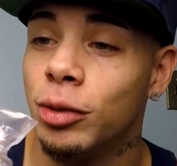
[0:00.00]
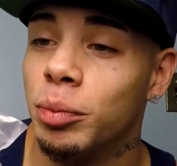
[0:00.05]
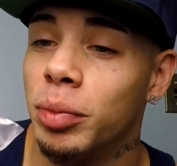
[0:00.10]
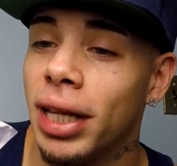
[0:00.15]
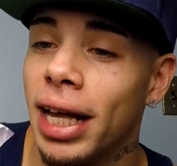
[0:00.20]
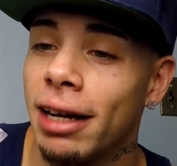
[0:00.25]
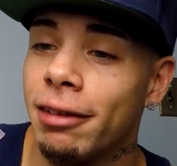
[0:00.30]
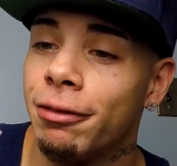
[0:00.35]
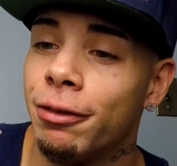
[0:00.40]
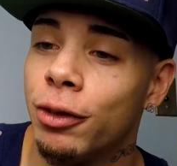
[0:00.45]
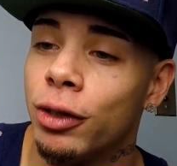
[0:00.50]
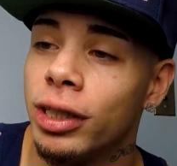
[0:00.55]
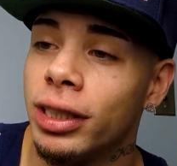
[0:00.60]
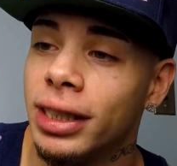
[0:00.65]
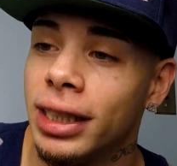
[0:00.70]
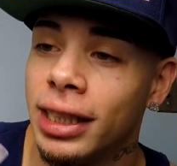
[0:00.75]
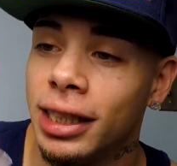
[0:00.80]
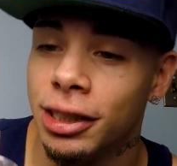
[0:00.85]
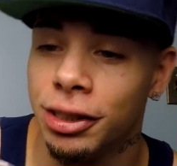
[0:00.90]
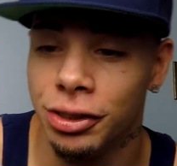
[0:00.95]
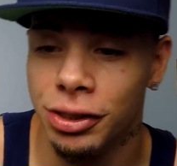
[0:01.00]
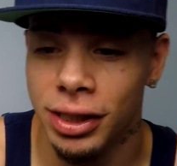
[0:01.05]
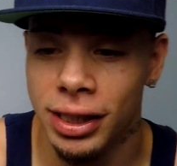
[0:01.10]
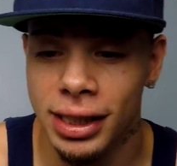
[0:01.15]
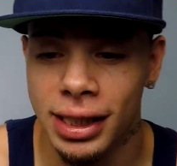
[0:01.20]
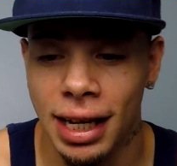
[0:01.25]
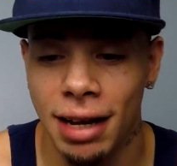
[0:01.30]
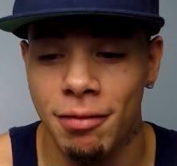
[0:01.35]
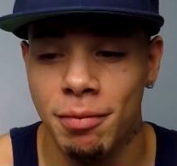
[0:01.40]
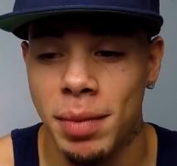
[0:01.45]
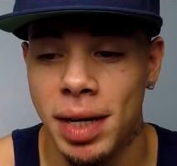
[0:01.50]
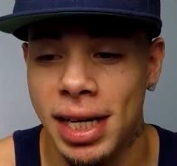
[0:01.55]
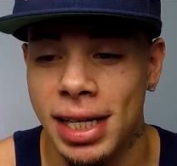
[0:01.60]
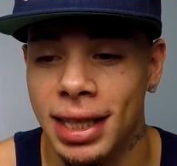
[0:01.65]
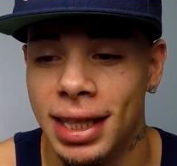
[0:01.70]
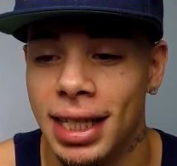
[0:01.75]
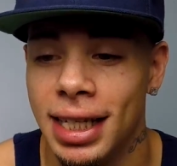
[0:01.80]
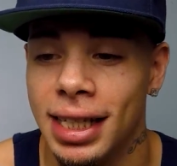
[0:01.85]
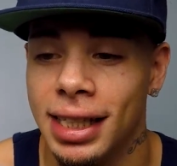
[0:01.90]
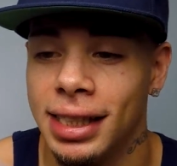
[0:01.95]
Black Forest Industries have
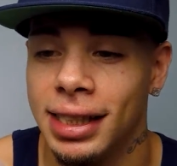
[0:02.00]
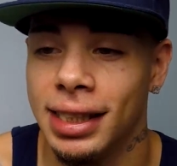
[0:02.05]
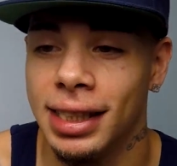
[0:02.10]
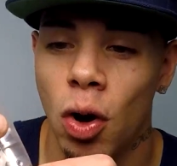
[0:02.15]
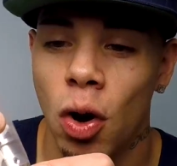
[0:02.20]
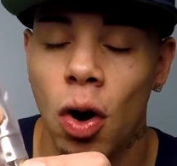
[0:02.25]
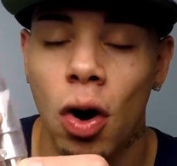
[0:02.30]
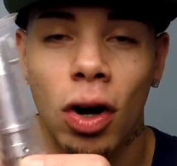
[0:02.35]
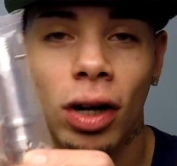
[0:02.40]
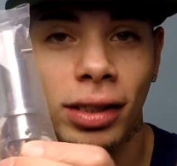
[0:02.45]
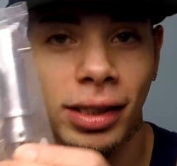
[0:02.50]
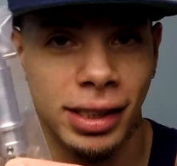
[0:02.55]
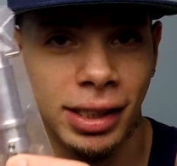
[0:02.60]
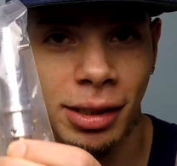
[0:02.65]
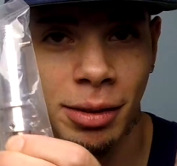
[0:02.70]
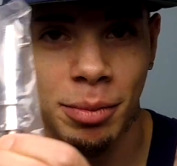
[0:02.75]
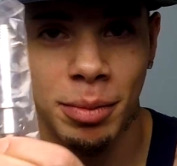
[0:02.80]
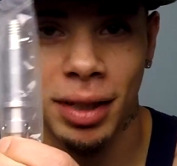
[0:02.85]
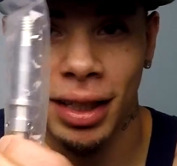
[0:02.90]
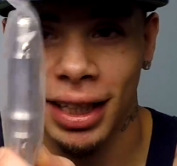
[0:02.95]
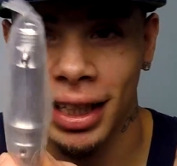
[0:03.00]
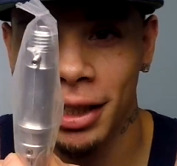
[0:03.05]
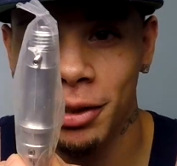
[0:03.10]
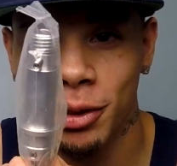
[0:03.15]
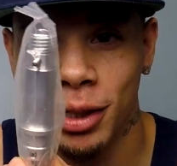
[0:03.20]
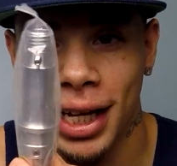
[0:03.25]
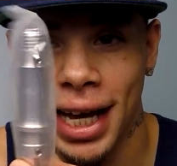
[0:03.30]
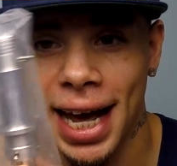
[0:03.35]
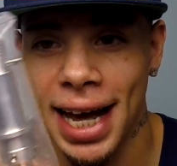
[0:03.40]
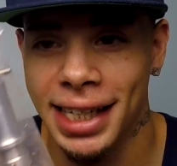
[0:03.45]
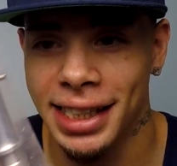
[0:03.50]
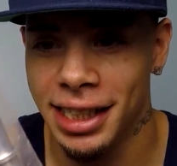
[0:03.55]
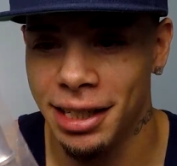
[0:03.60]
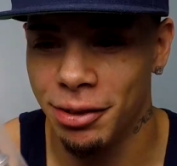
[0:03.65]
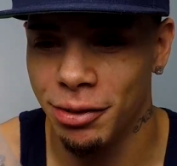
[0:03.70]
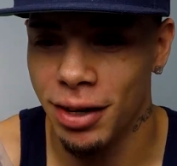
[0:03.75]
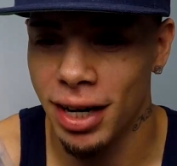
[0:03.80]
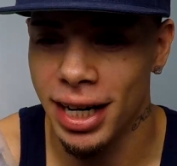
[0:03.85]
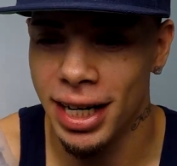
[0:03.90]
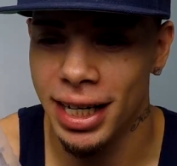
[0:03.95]
made this awesome little
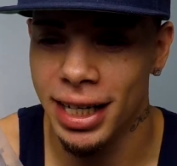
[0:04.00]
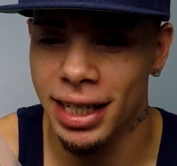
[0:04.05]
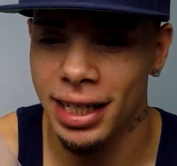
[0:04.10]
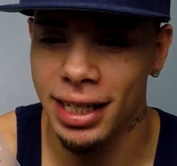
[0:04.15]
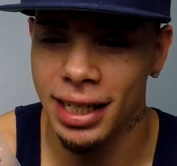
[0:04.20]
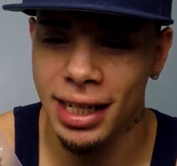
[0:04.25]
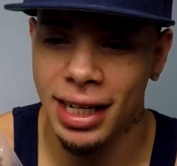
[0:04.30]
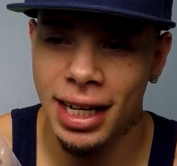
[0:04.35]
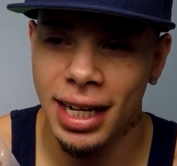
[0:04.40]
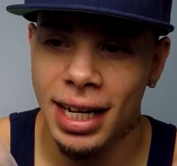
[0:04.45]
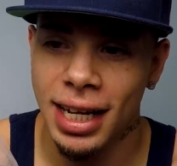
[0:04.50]
gadget right here.